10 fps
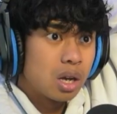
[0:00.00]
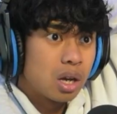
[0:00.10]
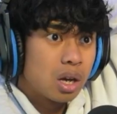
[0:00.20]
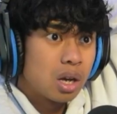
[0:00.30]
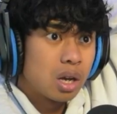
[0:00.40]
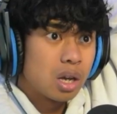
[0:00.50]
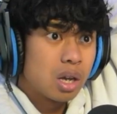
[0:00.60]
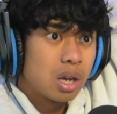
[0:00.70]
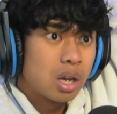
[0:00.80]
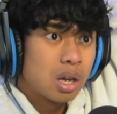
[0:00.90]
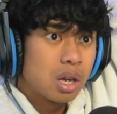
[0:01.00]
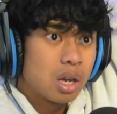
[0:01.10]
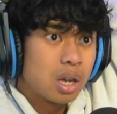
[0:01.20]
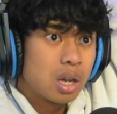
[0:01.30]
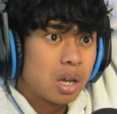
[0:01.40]

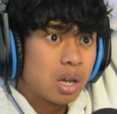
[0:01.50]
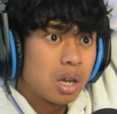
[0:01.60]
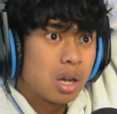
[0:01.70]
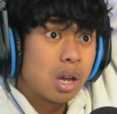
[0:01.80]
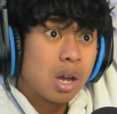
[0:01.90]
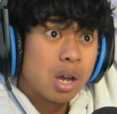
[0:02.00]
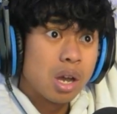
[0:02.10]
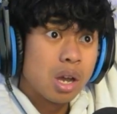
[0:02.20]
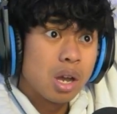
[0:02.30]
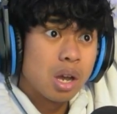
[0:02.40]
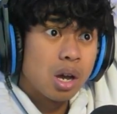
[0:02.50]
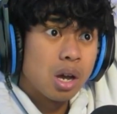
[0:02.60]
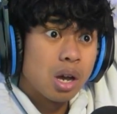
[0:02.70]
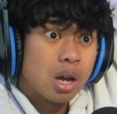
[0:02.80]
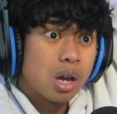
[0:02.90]

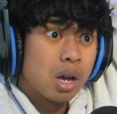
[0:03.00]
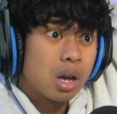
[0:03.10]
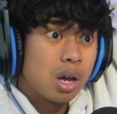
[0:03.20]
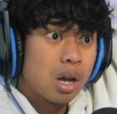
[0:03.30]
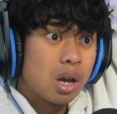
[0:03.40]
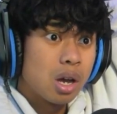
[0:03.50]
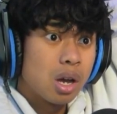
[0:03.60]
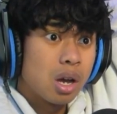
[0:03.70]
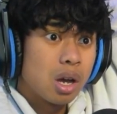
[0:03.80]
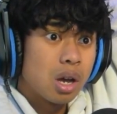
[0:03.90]
No one is speaking in this clip.